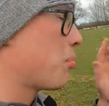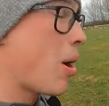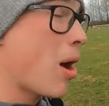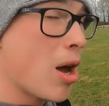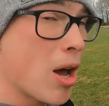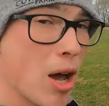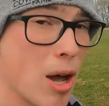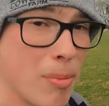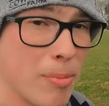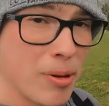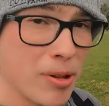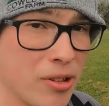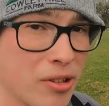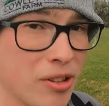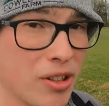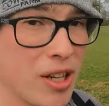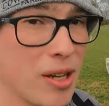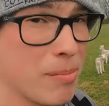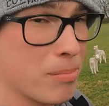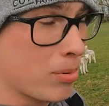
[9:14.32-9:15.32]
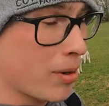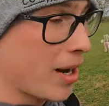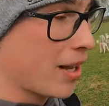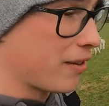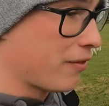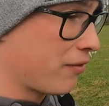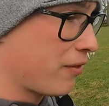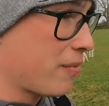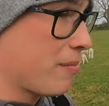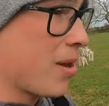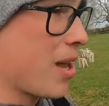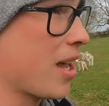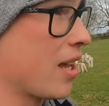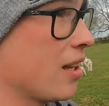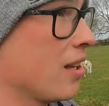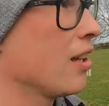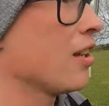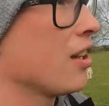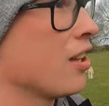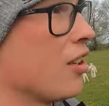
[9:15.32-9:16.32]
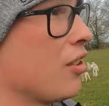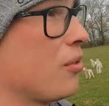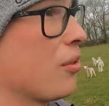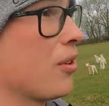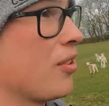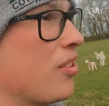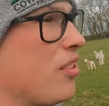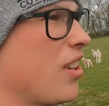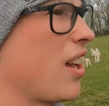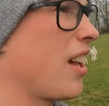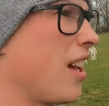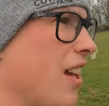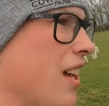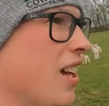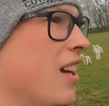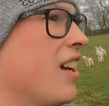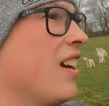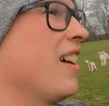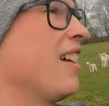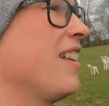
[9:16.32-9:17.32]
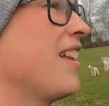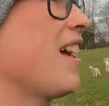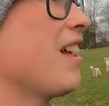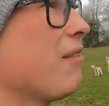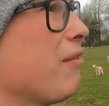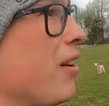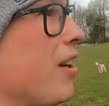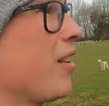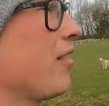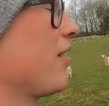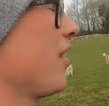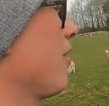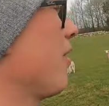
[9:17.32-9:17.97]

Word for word: is purposely bred for meat. So I'd say they're the real